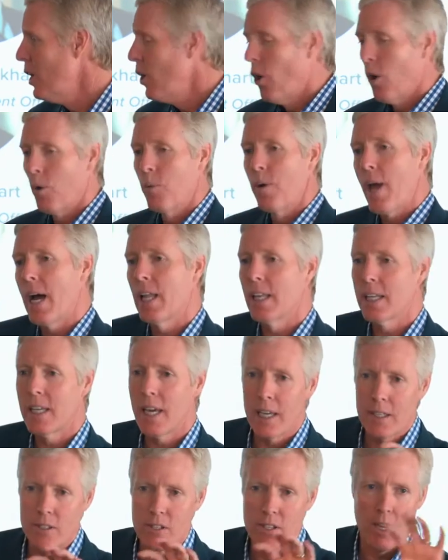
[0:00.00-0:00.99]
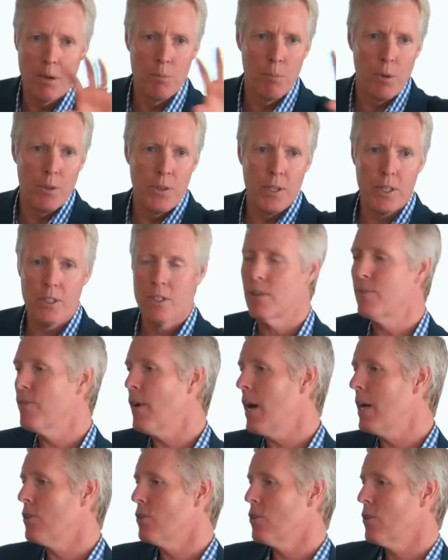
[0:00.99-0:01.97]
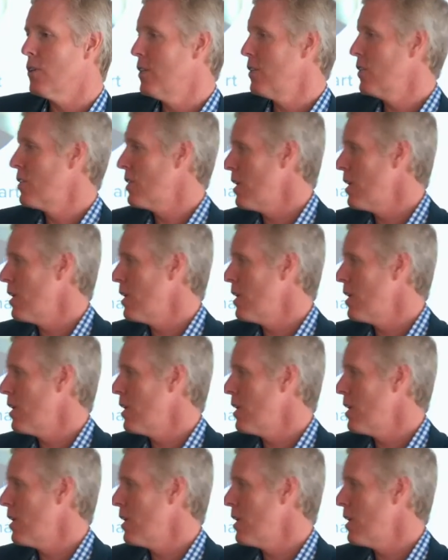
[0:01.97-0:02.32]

Or we allocate some with this advisor and